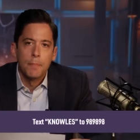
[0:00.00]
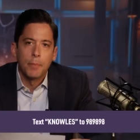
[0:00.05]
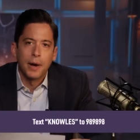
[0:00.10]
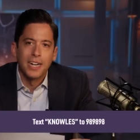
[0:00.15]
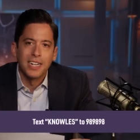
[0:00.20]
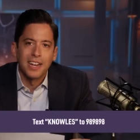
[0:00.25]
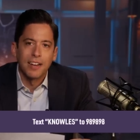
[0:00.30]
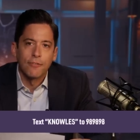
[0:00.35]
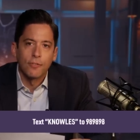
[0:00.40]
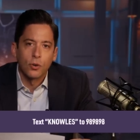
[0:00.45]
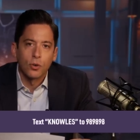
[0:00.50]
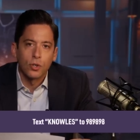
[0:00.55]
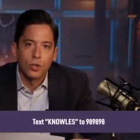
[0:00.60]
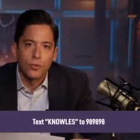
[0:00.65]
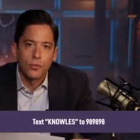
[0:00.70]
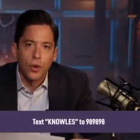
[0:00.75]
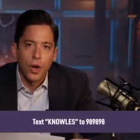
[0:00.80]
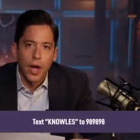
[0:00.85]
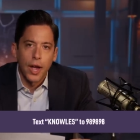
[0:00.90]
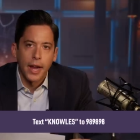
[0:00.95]
by
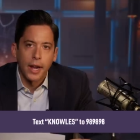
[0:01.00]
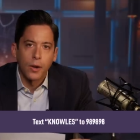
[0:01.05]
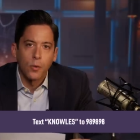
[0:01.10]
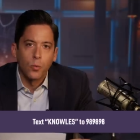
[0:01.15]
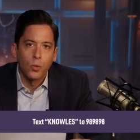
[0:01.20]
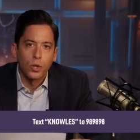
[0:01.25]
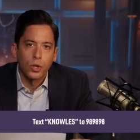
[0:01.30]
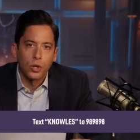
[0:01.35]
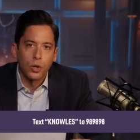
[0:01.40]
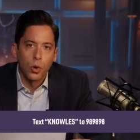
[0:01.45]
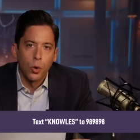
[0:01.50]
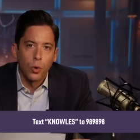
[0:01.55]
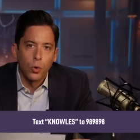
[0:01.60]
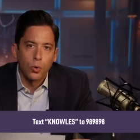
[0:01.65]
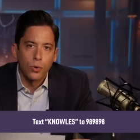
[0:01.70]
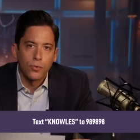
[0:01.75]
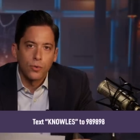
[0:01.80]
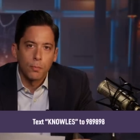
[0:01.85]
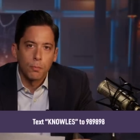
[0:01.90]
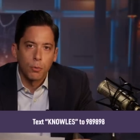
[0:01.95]
diversifying with
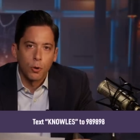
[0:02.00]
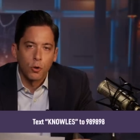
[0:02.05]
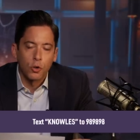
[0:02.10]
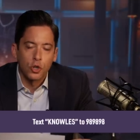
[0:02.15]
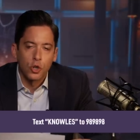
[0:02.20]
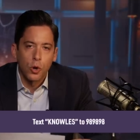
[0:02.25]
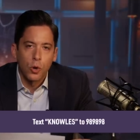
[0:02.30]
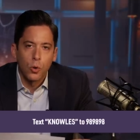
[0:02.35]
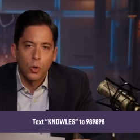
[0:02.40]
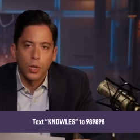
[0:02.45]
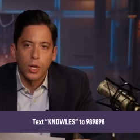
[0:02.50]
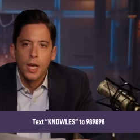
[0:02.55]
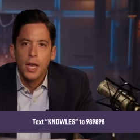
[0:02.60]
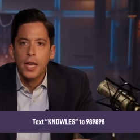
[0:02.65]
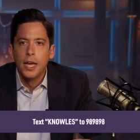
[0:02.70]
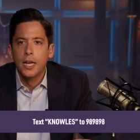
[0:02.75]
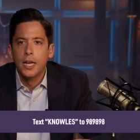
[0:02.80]
gold from Birch Gold.